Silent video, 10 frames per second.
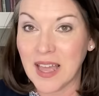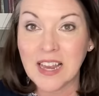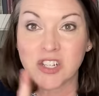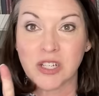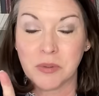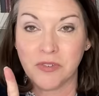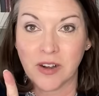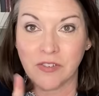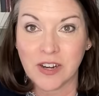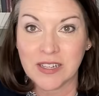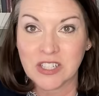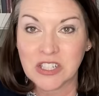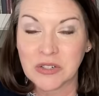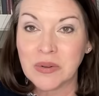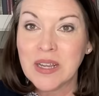Actually, before I forget
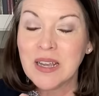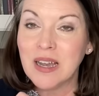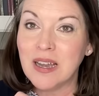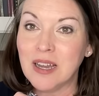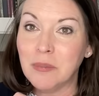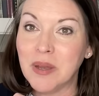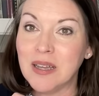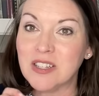too, um,